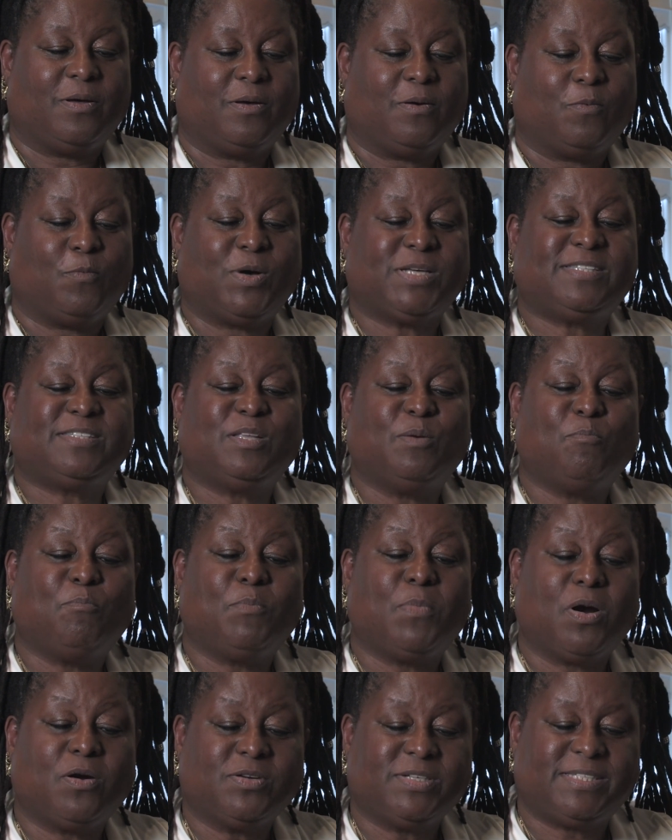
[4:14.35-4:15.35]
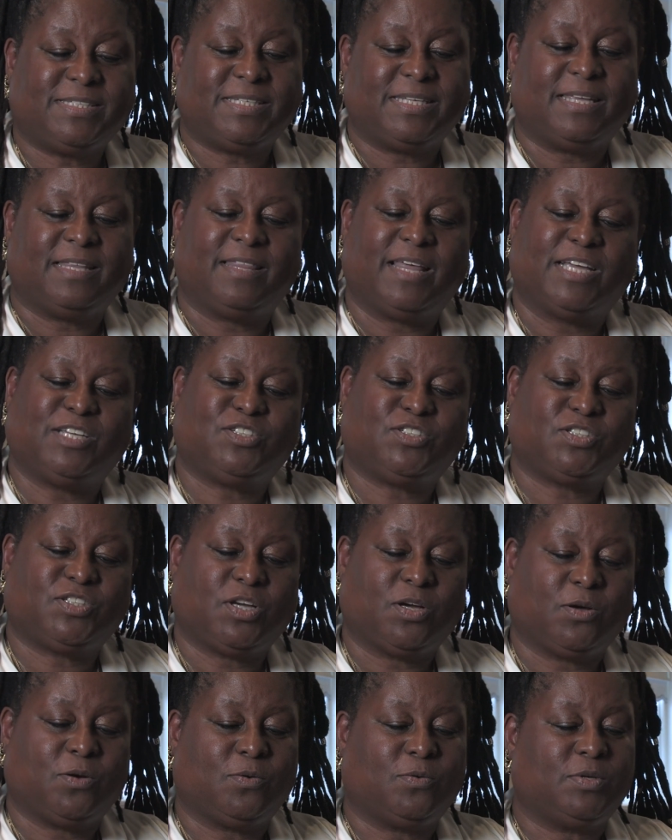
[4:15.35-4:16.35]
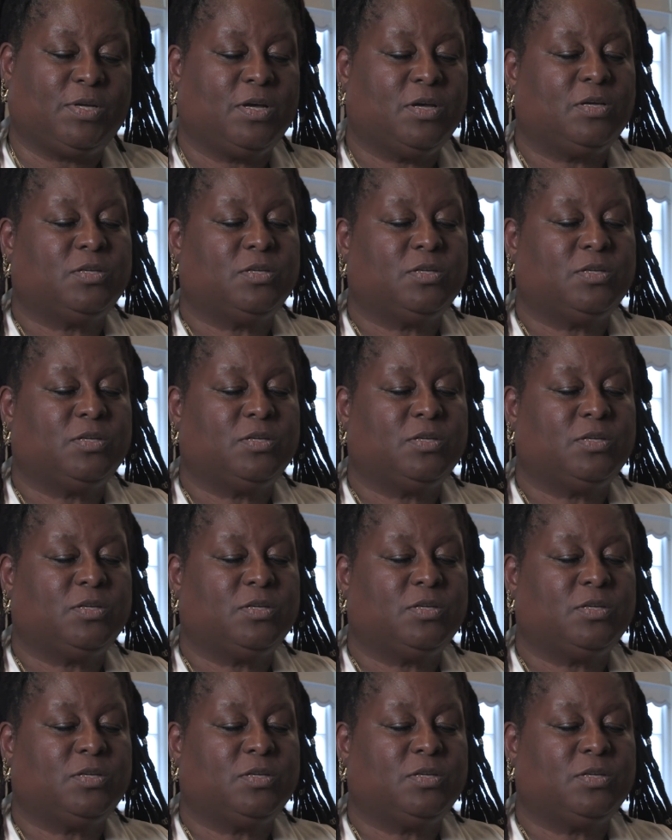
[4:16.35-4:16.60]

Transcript: was the mercy they showed